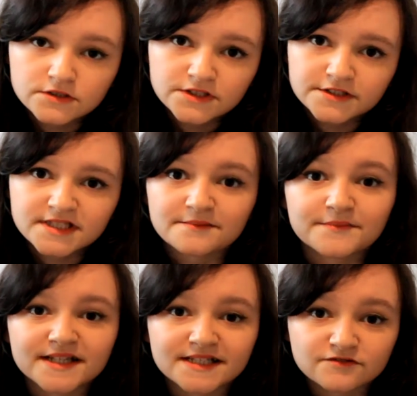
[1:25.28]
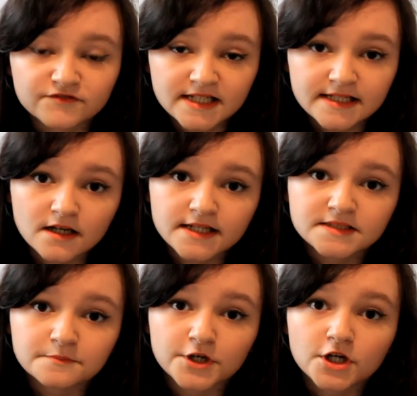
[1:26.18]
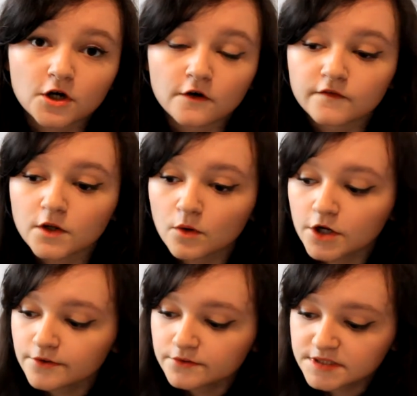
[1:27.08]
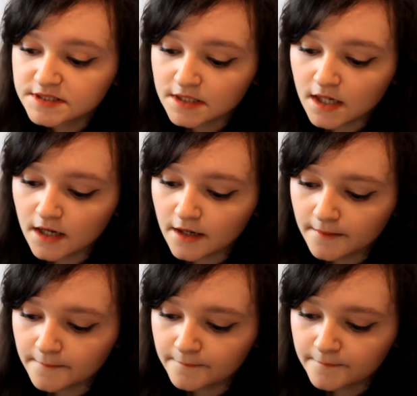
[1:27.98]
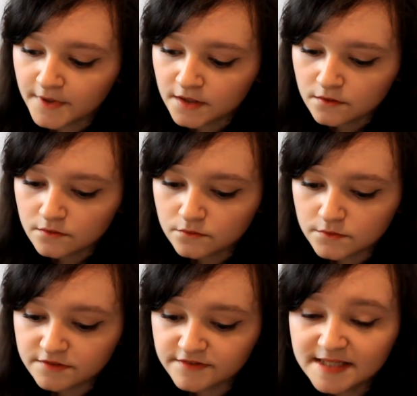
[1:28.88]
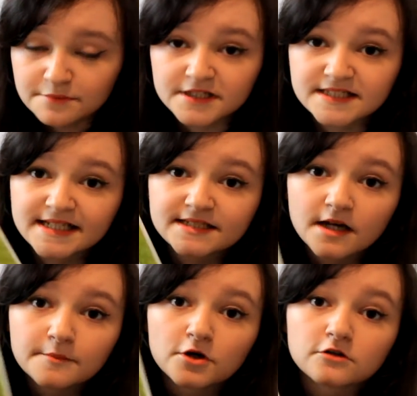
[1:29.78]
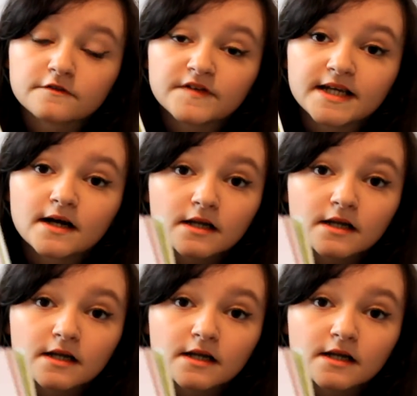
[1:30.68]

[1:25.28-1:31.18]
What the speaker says: She also sent me this really nice book of quotes with really pretty typography.